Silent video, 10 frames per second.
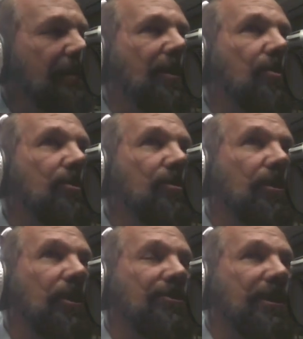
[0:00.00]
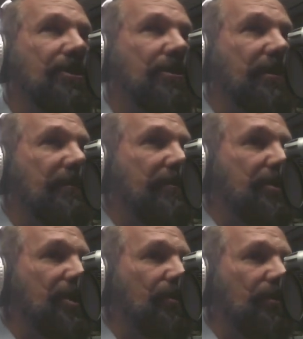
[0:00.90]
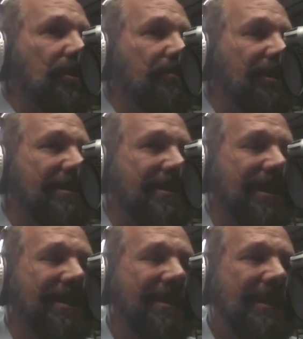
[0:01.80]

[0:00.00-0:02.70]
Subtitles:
go-to closing attorney for Joe Luca Real Estate.